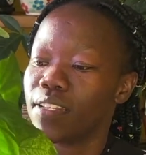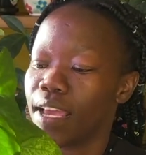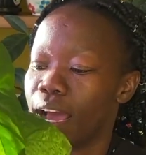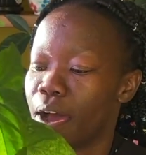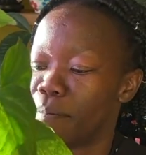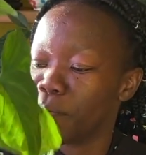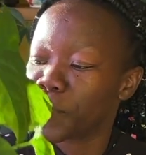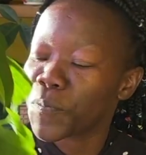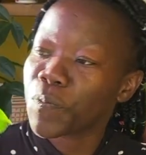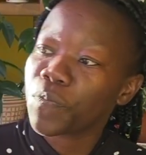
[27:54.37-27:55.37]

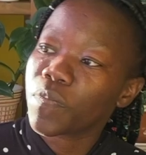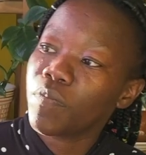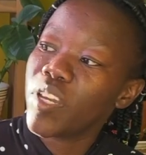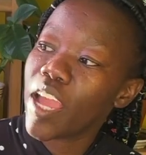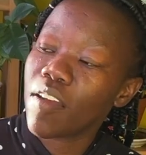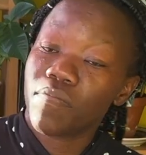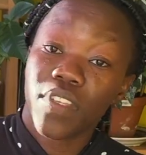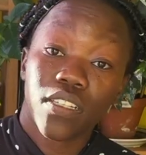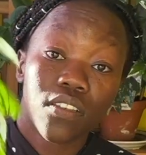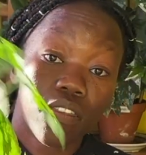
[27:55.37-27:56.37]
But yeah, this
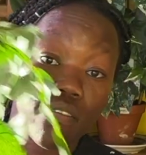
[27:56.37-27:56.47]
is a 3